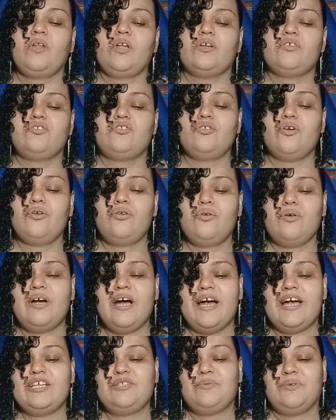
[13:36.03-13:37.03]
So you
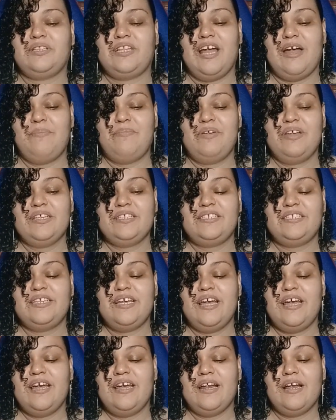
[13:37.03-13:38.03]
guys, with that being
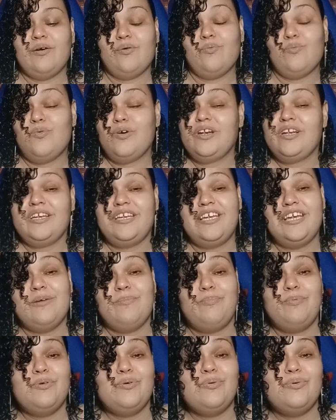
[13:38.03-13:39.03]
said, I don't want to
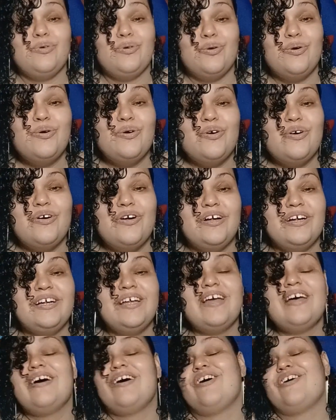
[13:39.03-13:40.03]
keep you long.
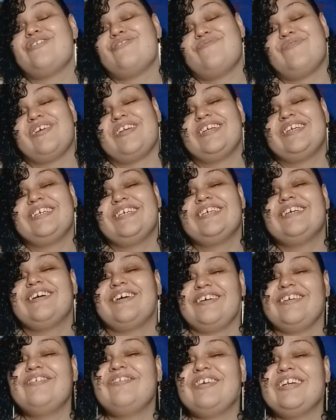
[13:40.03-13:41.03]
Are you ready?
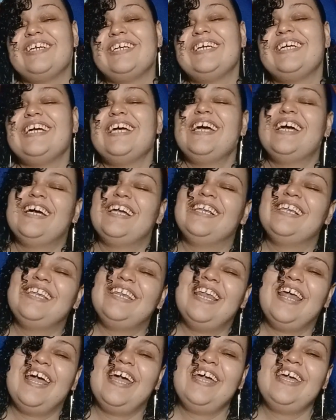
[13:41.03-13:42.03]
Are you ready?
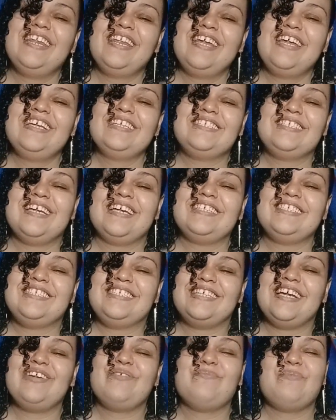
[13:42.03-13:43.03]
Ladies and
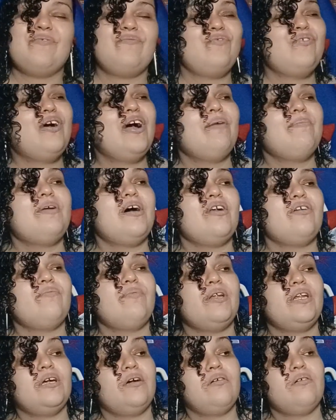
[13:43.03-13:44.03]
gentlemen, if you have not
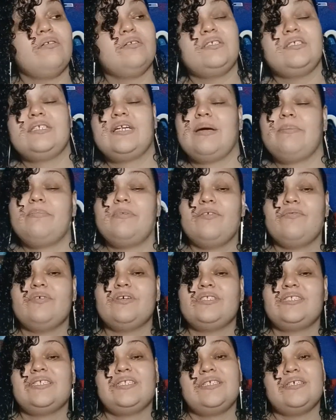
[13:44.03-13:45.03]
already gone to that
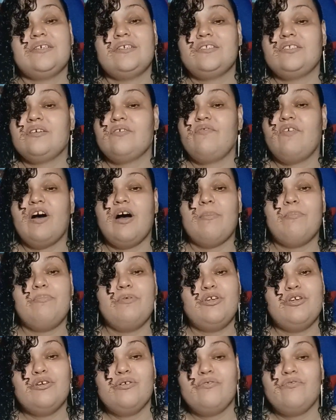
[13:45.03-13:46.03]
mirror to tell yourself how
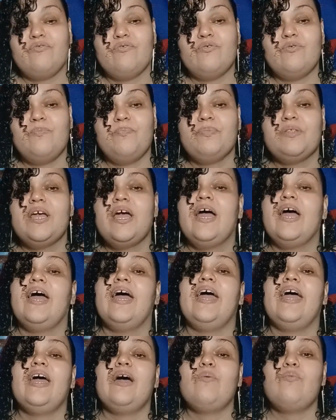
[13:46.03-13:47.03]
beautiful
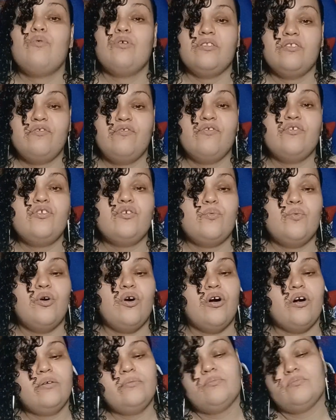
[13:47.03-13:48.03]
and wonderful you
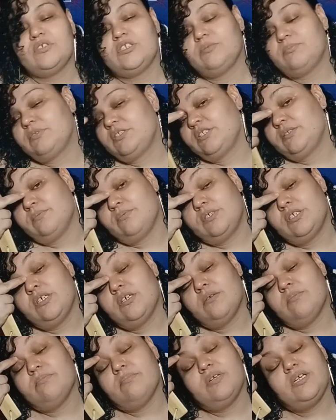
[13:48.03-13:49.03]
are. Wait a minute, wait a
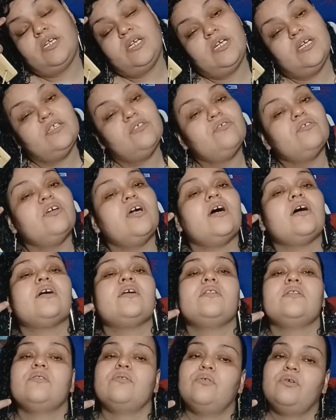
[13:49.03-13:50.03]
minute so y'all
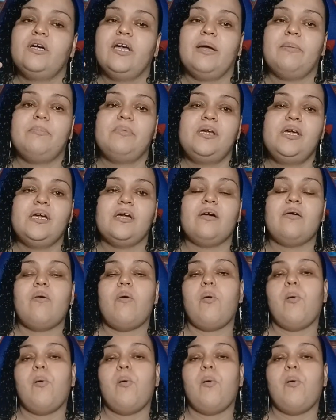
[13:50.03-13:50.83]
can look at me.